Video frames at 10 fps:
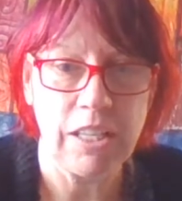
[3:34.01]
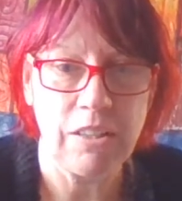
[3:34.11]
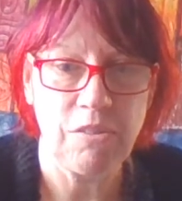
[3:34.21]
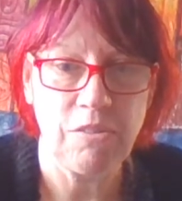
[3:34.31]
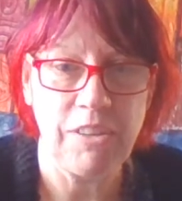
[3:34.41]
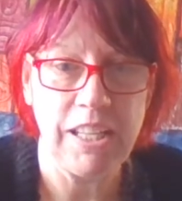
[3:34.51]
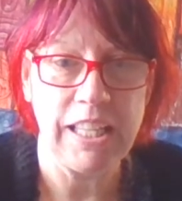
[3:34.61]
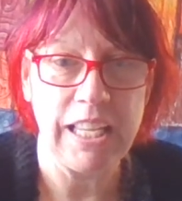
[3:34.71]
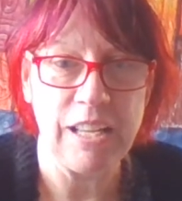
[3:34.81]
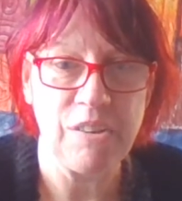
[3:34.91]
It's
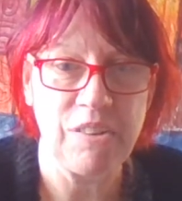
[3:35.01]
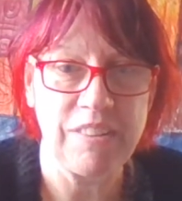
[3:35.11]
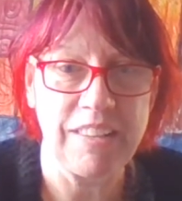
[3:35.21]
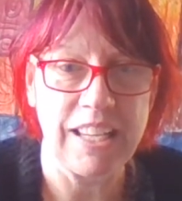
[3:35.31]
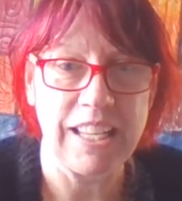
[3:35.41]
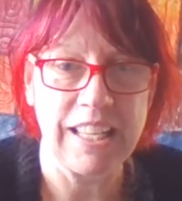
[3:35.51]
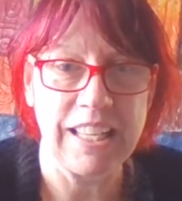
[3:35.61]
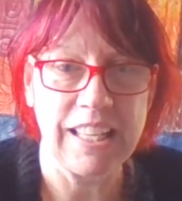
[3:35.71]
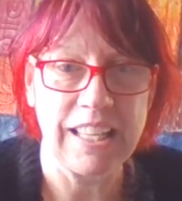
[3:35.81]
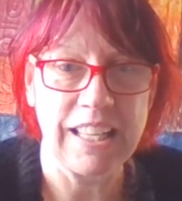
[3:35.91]
really interesting.
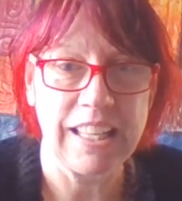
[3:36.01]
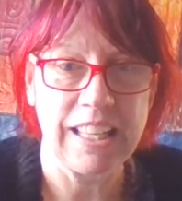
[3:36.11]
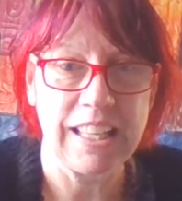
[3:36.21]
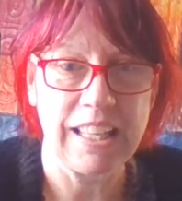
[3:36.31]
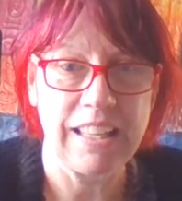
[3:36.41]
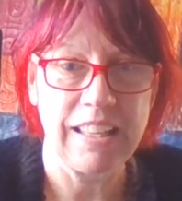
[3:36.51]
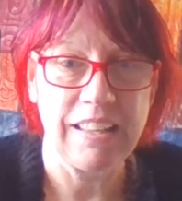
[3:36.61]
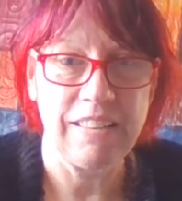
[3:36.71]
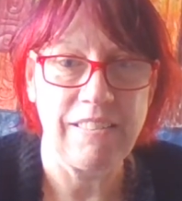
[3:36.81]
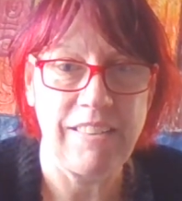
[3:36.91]

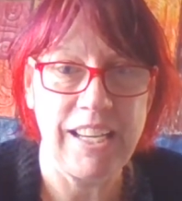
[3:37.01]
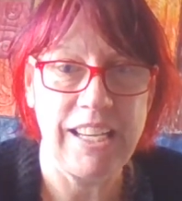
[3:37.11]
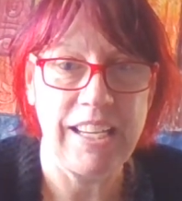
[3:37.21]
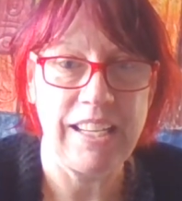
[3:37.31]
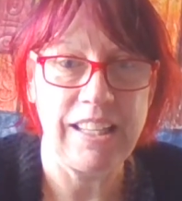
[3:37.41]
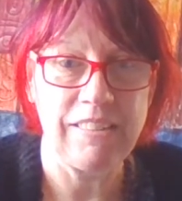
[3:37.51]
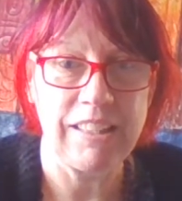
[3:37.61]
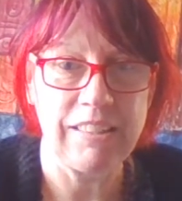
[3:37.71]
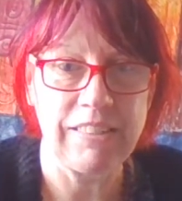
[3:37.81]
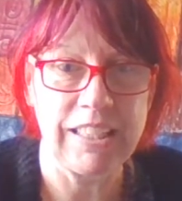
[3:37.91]

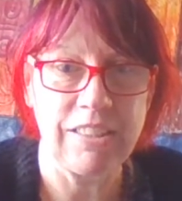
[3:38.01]
Really